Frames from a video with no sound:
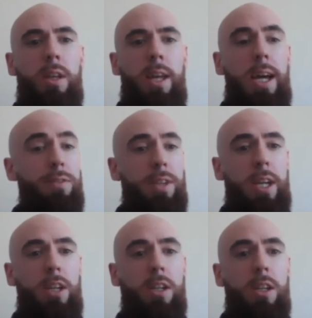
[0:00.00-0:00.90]
have
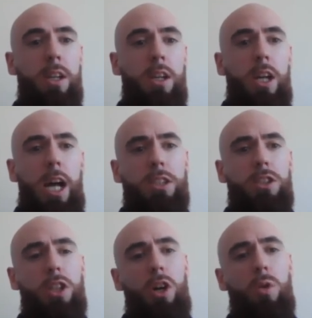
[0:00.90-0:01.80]
taken. And
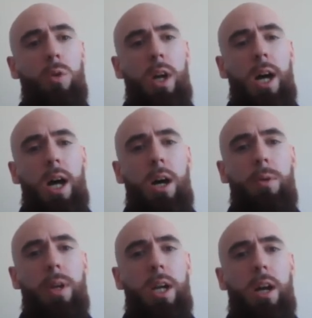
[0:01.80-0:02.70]
so I
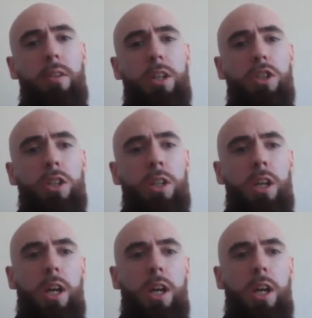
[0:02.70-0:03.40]
would encourage